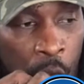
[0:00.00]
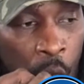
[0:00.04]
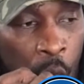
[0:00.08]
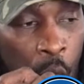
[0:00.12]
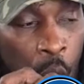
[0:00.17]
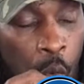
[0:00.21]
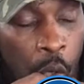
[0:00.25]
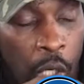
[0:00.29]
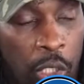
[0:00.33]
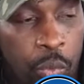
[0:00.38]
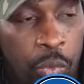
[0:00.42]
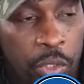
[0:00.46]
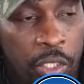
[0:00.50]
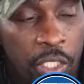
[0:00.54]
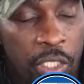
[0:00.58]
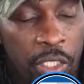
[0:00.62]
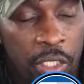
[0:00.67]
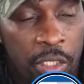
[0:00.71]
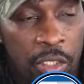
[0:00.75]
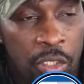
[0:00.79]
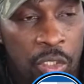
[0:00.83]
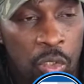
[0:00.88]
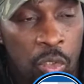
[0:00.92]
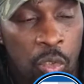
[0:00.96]
What we're going
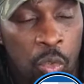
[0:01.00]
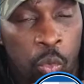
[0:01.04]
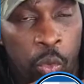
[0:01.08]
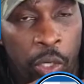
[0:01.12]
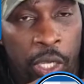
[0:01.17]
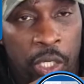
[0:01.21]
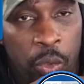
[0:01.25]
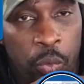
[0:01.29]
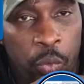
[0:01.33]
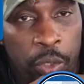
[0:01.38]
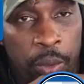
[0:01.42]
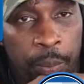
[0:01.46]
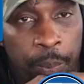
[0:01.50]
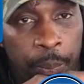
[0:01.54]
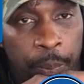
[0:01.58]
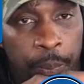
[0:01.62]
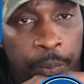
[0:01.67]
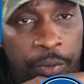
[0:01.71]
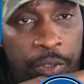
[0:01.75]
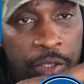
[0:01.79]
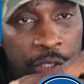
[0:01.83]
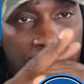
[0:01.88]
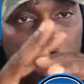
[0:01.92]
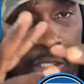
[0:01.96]
to do when we
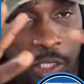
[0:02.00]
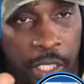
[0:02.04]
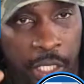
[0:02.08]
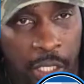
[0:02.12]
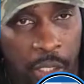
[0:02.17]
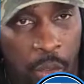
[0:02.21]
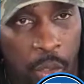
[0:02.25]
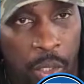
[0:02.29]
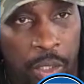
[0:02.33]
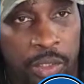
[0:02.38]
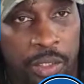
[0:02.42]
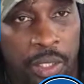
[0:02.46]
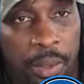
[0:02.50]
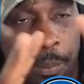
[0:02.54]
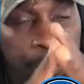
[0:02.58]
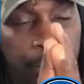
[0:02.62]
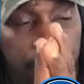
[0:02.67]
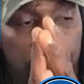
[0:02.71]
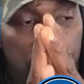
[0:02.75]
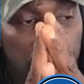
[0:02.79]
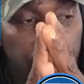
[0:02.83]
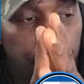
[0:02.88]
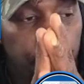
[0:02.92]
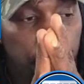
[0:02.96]
take our
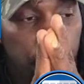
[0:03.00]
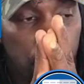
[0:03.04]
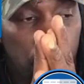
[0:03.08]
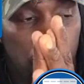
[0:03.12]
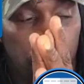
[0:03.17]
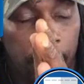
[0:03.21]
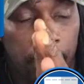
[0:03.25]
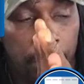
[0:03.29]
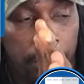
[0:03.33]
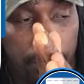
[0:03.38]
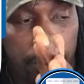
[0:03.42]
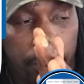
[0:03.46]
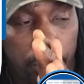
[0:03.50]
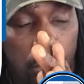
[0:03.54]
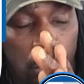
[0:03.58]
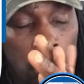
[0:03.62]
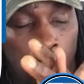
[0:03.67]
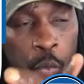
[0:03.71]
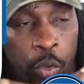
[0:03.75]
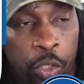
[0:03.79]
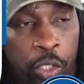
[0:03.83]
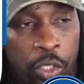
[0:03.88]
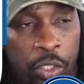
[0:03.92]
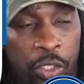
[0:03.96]
temperature probe,
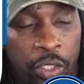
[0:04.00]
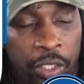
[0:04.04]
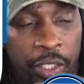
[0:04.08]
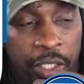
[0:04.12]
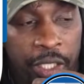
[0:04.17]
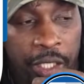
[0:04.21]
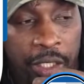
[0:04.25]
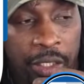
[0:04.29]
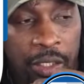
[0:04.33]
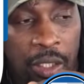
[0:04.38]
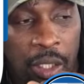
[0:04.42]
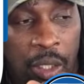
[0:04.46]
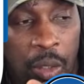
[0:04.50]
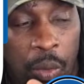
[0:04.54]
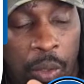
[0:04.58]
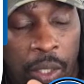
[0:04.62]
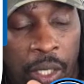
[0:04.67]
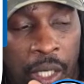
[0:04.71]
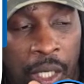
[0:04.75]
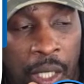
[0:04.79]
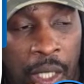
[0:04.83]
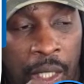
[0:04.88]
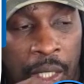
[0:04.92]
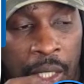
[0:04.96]
we're going to get
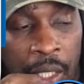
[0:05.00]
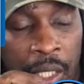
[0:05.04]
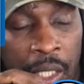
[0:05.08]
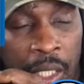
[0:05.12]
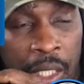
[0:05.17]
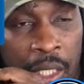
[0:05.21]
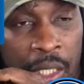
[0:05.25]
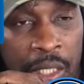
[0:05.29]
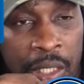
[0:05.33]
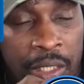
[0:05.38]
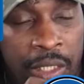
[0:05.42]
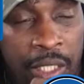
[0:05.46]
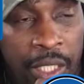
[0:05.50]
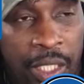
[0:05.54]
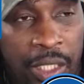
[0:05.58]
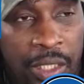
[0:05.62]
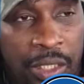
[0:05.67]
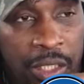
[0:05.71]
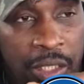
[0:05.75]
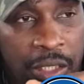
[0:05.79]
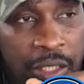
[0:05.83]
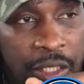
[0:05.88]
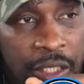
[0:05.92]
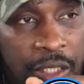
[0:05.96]
our
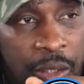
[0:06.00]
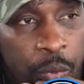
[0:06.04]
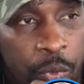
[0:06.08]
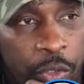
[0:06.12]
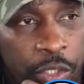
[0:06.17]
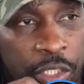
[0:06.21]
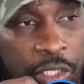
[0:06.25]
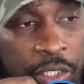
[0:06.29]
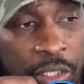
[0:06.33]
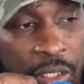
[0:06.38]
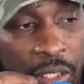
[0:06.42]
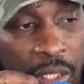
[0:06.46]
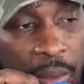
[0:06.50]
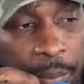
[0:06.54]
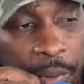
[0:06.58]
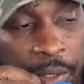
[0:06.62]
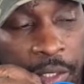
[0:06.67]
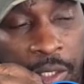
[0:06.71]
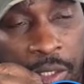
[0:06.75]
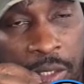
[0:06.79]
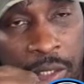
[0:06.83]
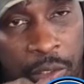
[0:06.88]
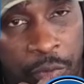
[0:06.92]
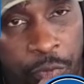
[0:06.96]
delta T, which is going to be
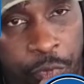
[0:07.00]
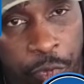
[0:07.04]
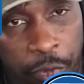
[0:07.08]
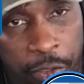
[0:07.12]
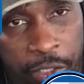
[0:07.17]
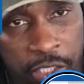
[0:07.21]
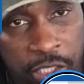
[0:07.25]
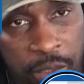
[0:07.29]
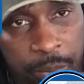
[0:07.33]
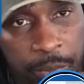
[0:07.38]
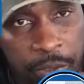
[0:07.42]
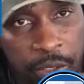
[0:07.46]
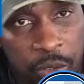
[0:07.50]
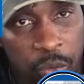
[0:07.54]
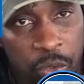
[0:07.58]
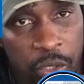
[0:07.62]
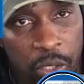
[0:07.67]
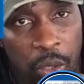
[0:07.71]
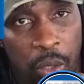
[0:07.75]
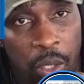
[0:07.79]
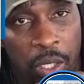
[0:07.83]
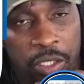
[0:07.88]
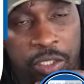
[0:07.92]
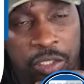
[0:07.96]
the difference between
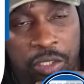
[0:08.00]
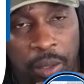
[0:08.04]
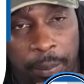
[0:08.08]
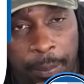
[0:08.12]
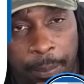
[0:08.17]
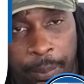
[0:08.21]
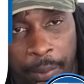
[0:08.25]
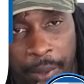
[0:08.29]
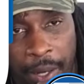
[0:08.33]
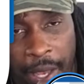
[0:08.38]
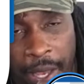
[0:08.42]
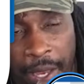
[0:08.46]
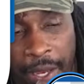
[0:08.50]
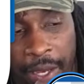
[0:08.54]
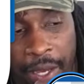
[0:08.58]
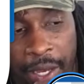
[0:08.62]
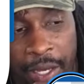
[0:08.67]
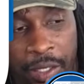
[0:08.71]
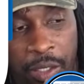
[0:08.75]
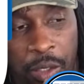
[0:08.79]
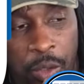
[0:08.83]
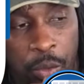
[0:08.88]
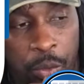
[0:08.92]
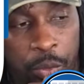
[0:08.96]
our supply
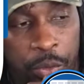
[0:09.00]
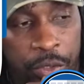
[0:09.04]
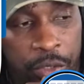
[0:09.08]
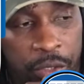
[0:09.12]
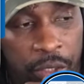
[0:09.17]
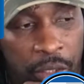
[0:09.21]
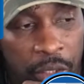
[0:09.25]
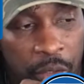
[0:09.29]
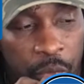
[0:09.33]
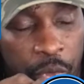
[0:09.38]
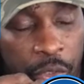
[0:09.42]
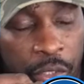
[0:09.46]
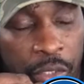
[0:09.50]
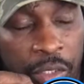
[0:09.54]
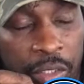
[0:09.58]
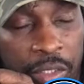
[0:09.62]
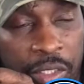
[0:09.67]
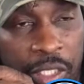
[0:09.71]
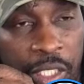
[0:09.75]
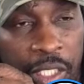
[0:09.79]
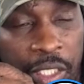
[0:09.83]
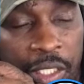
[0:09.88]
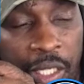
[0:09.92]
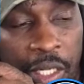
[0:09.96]
and our return. We're going to
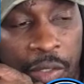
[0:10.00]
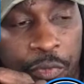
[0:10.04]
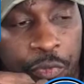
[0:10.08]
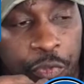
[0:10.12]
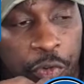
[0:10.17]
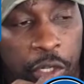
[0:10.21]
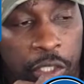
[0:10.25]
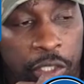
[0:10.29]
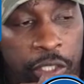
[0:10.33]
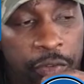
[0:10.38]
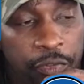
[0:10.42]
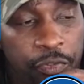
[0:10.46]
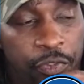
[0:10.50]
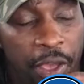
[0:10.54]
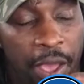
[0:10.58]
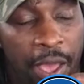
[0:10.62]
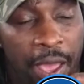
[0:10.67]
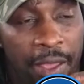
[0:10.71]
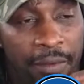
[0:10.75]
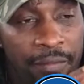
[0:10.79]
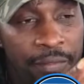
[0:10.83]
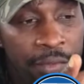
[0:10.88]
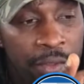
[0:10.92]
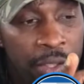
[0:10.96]
take that
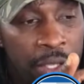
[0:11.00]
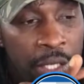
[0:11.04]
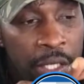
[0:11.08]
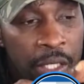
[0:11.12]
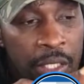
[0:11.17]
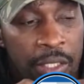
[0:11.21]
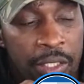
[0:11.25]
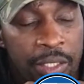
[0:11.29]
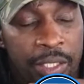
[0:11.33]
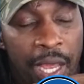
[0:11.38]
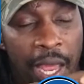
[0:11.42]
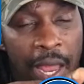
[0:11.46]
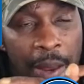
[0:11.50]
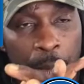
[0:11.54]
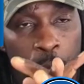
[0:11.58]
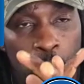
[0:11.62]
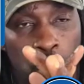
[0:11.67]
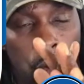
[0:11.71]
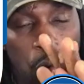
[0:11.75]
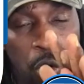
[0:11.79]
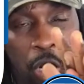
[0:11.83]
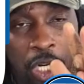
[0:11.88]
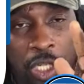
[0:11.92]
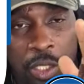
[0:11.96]
45 times
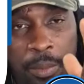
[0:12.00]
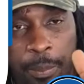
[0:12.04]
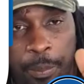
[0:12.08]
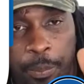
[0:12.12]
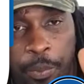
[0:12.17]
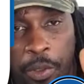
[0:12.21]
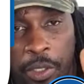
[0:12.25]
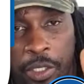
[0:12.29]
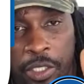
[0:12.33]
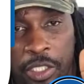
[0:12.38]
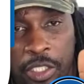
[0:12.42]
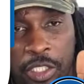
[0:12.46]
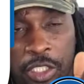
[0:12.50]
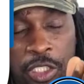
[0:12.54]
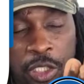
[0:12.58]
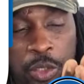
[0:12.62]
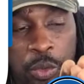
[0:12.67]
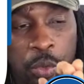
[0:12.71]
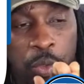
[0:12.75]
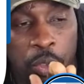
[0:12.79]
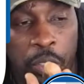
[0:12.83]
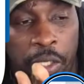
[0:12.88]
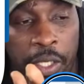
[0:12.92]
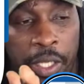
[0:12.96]

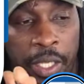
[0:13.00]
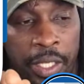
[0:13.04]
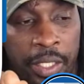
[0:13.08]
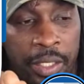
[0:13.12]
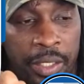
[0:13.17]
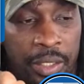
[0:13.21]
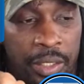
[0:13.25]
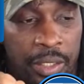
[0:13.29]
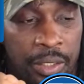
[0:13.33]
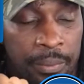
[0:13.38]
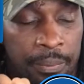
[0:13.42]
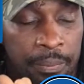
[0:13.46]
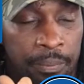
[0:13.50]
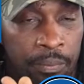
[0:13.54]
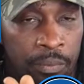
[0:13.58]
1.08.